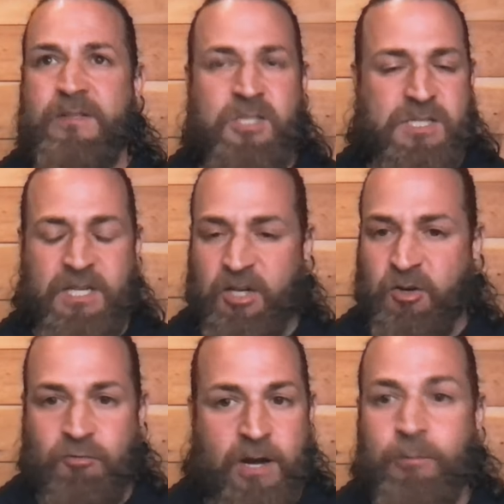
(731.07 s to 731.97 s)
just an
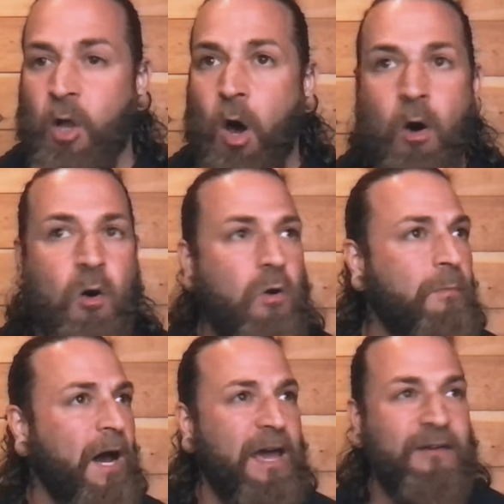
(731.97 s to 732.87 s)
incredible home.
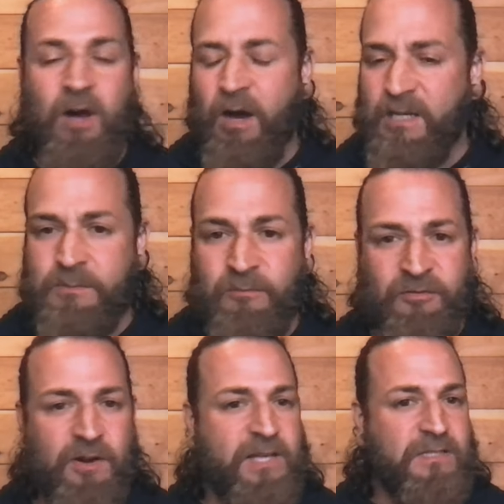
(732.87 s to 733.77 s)
I have awesome
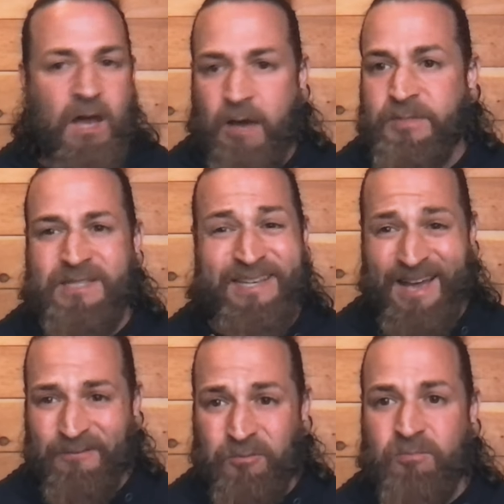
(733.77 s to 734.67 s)
friends, hobbies, like
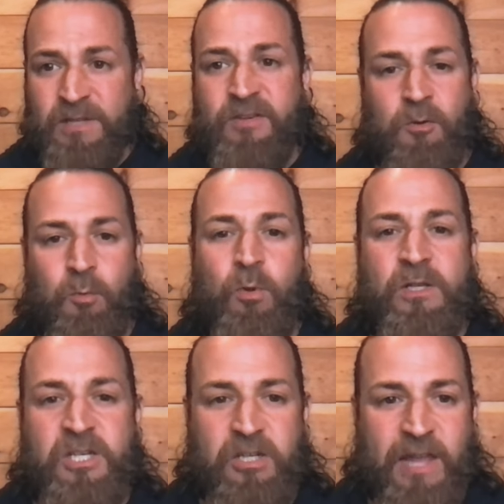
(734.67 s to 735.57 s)
living a
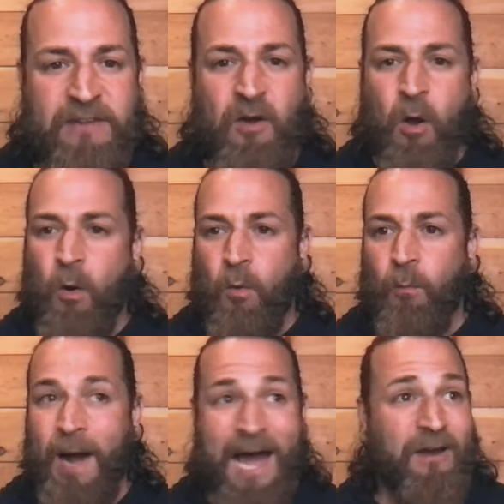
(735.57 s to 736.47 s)
really good life.
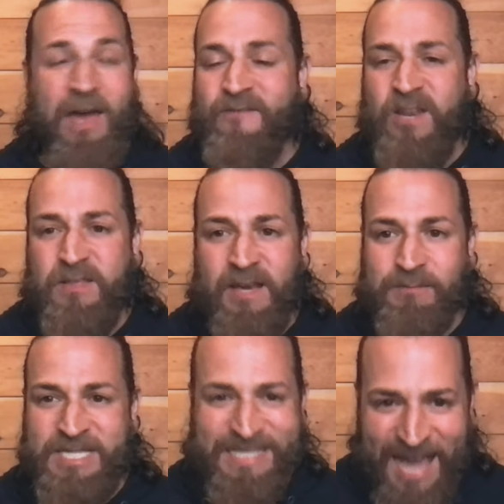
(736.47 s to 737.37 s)
I don't have anything I'm
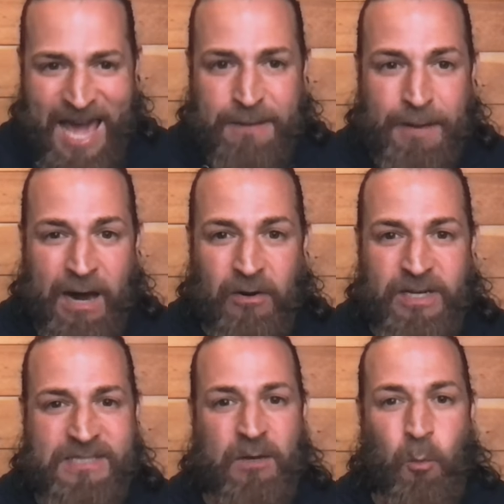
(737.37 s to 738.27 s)
sad about. And
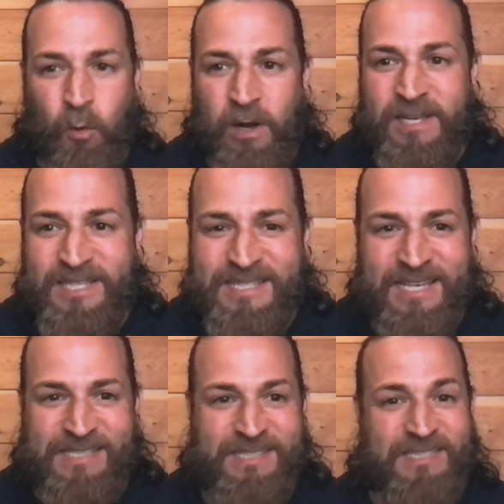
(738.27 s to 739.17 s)
it's like, what is
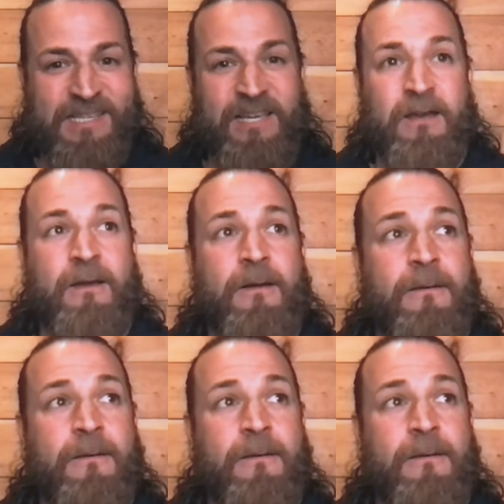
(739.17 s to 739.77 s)
this? And it's like, mm-hmm.